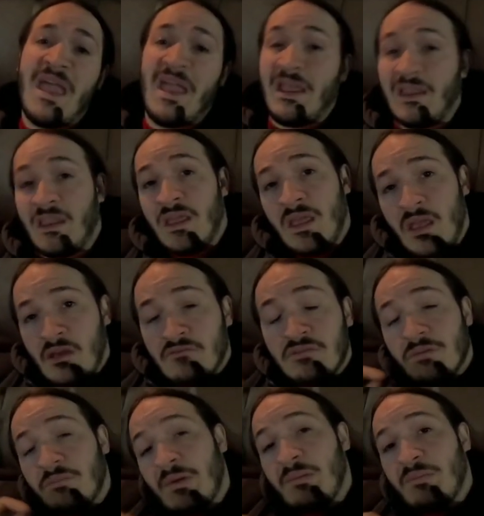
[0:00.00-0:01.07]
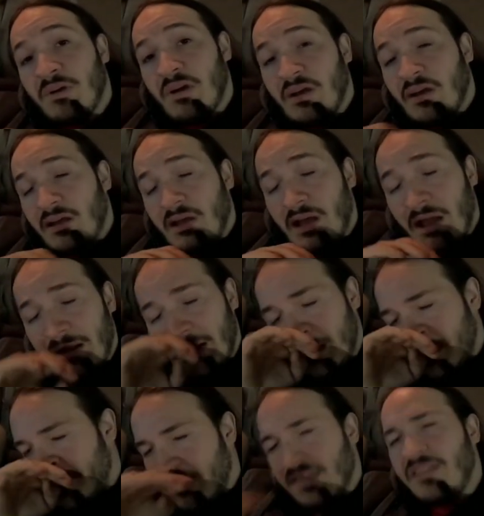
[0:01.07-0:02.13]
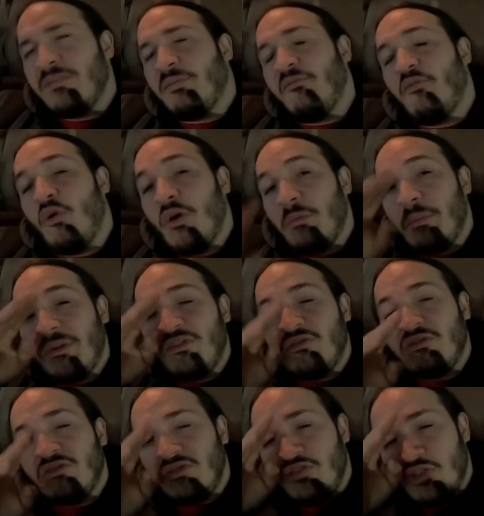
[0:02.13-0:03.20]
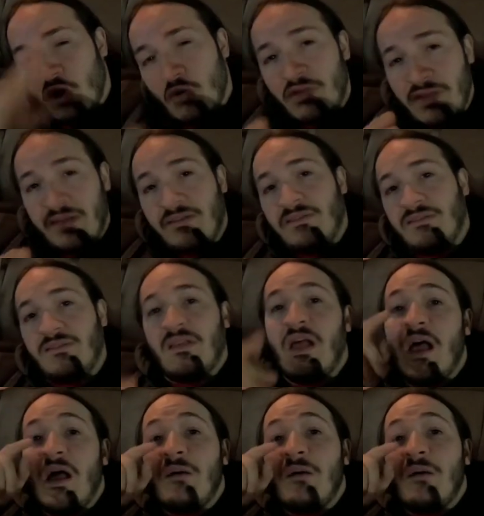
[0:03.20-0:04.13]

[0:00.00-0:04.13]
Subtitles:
And remember, I didn't say this before, but know this.